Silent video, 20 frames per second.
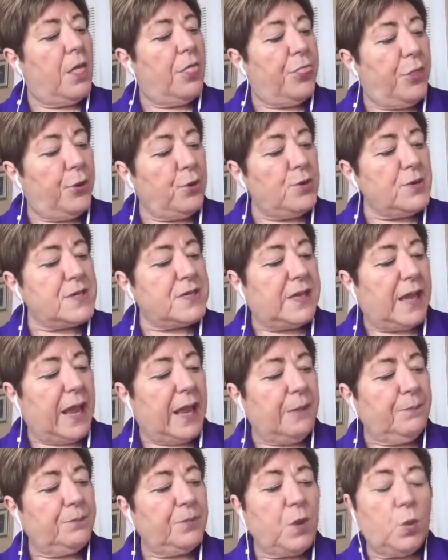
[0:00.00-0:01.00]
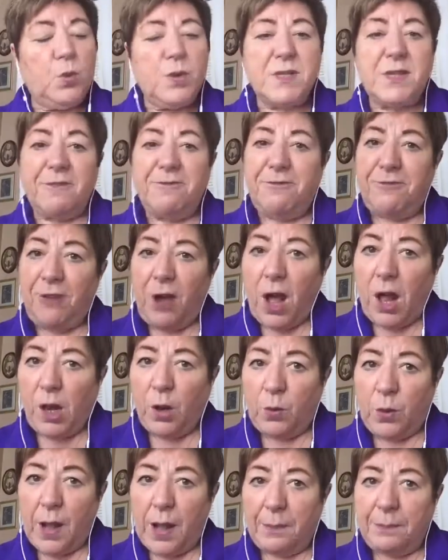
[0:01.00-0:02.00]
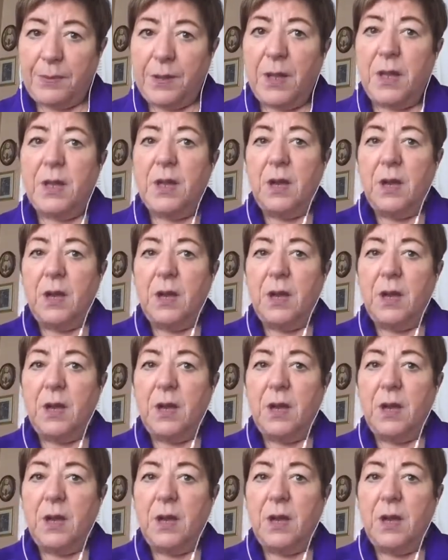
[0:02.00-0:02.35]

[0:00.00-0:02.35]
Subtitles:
Thursday was a follow-up.